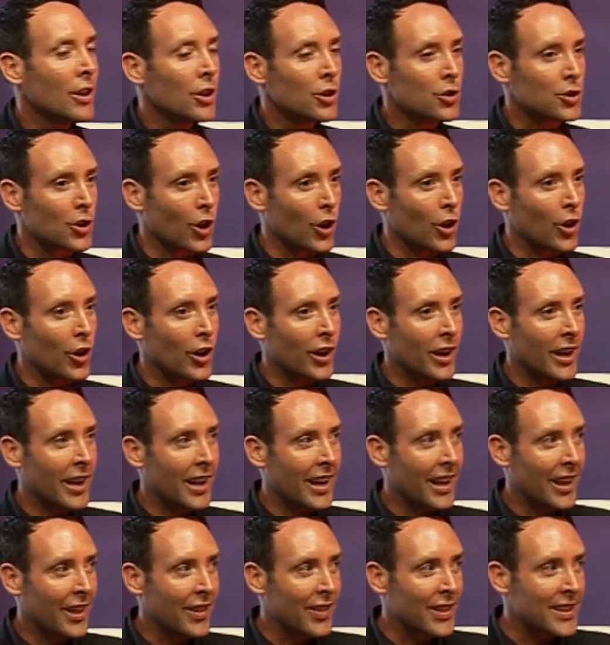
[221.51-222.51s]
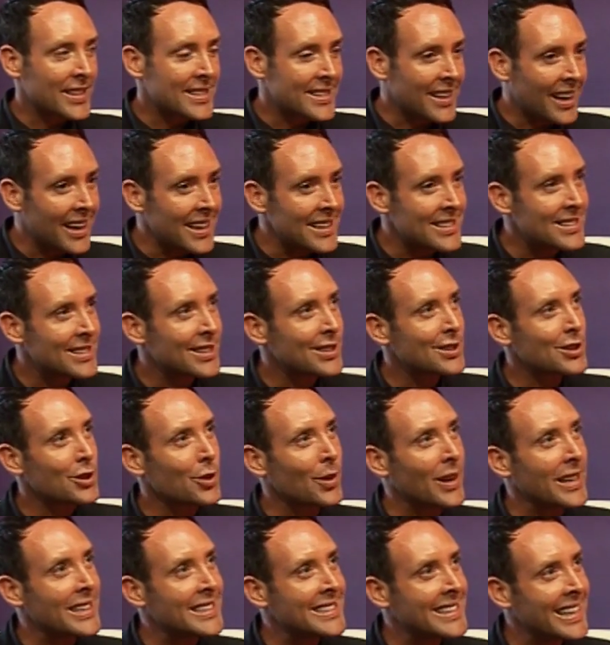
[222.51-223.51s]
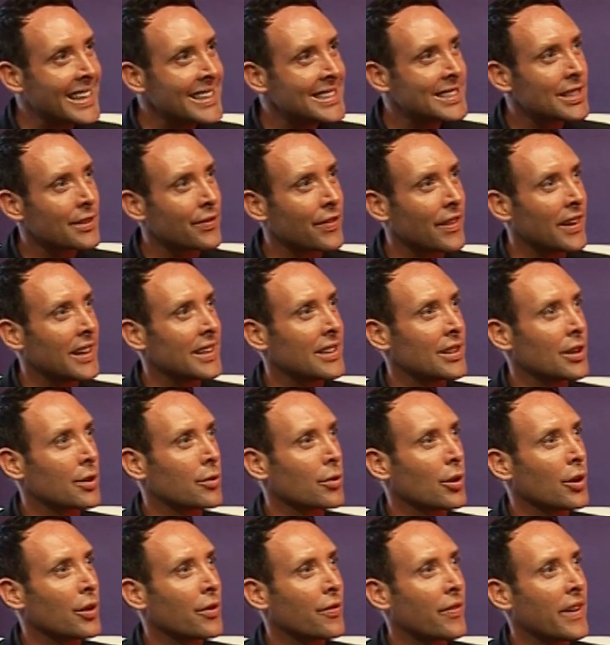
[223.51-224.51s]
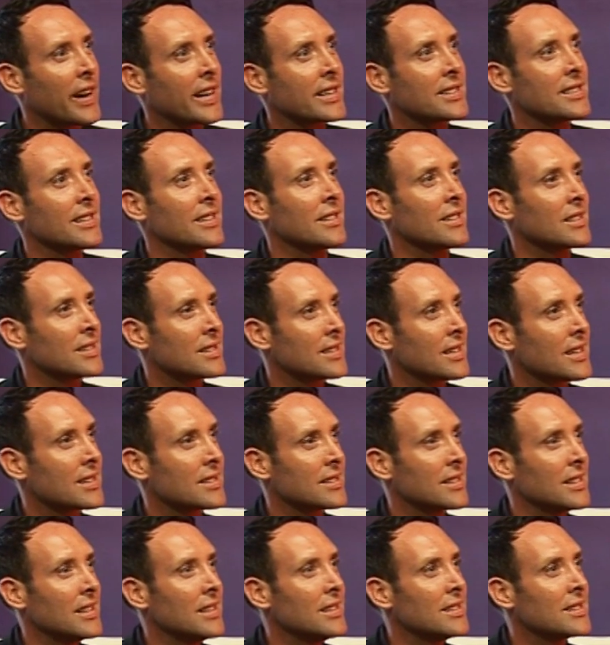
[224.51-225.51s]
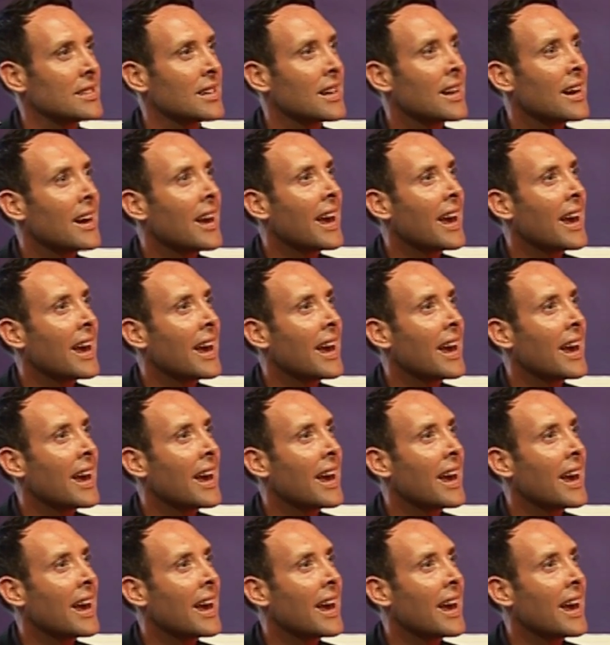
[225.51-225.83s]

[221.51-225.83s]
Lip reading: So the scientists who identified the growth factor in the 60s